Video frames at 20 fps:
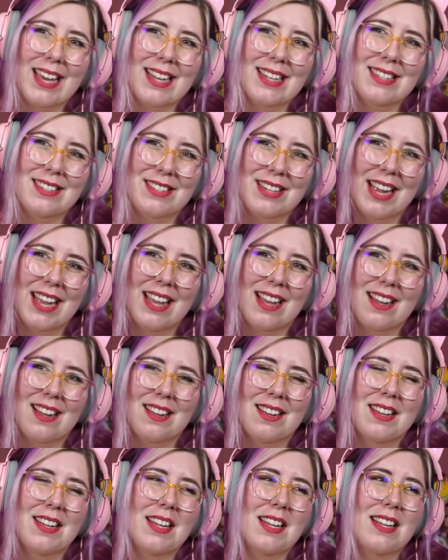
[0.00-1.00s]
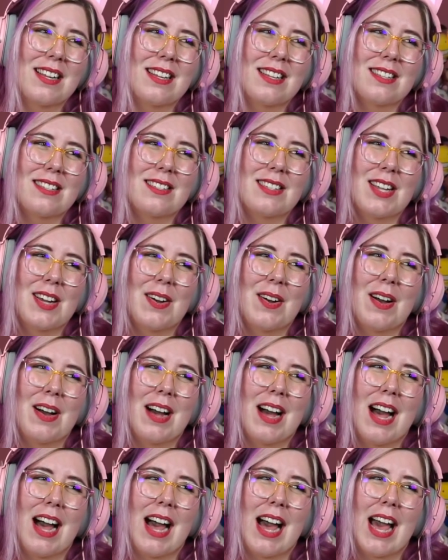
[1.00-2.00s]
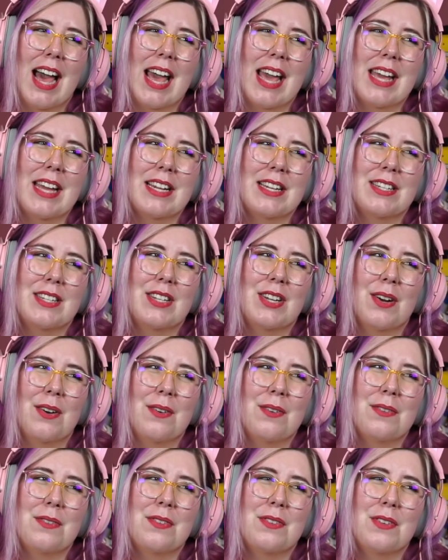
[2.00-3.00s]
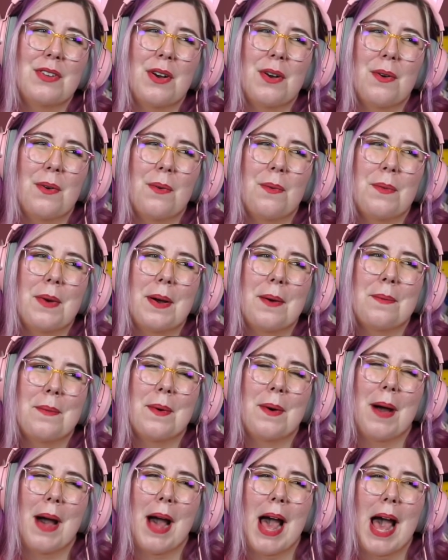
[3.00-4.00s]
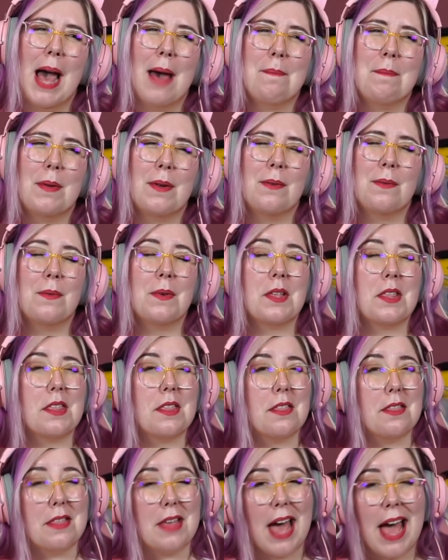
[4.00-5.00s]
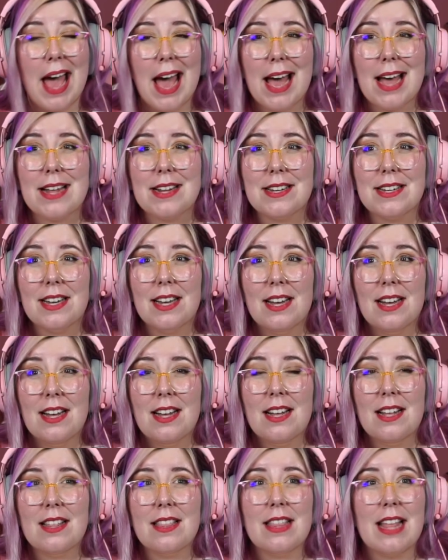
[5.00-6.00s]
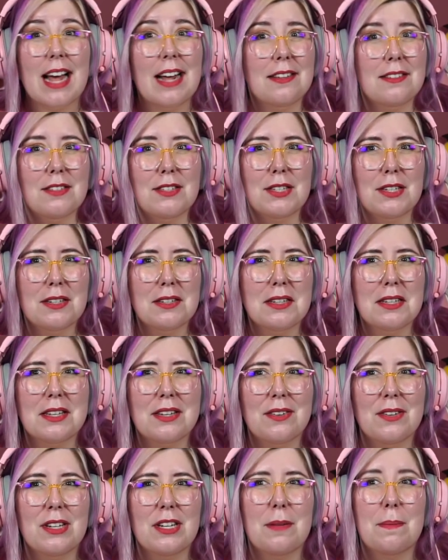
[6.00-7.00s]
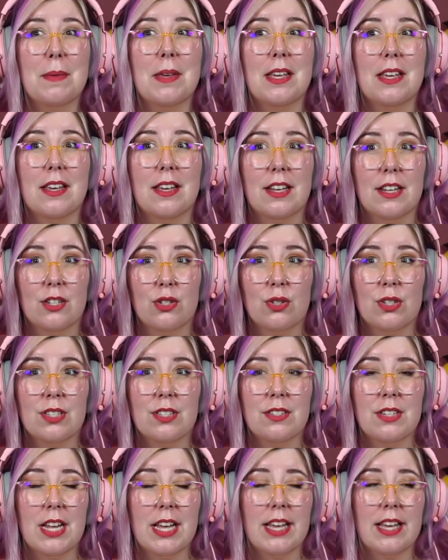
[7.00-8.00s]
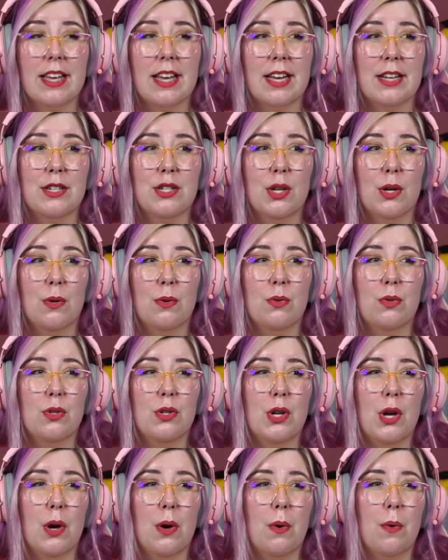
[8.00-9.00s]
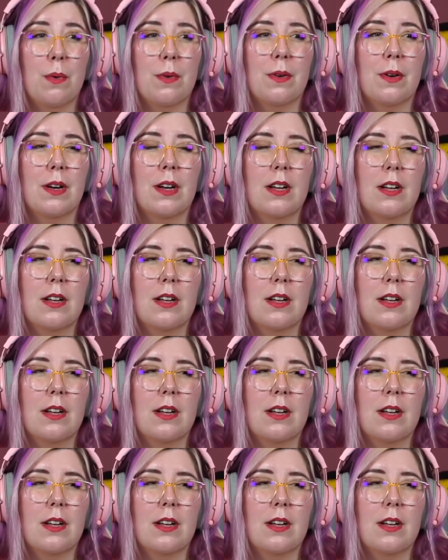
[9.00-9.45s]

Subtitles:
in jail. So I don't know what will happen with that. That's certainly going to be interesting. I don't know